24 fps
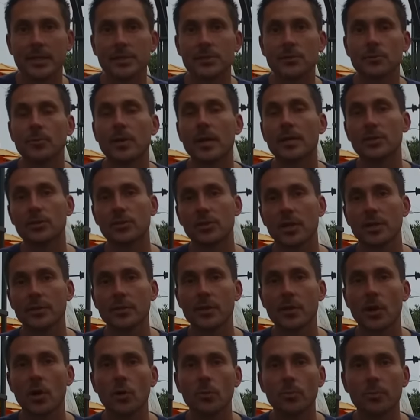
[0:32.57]
is a restaurant
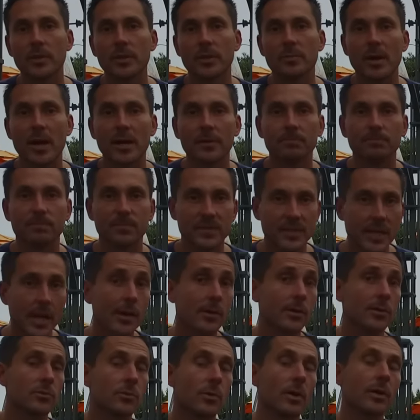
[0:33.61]
that opened about
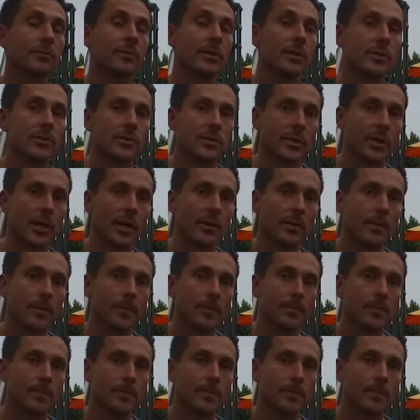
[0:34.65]
10 or 12 years ago.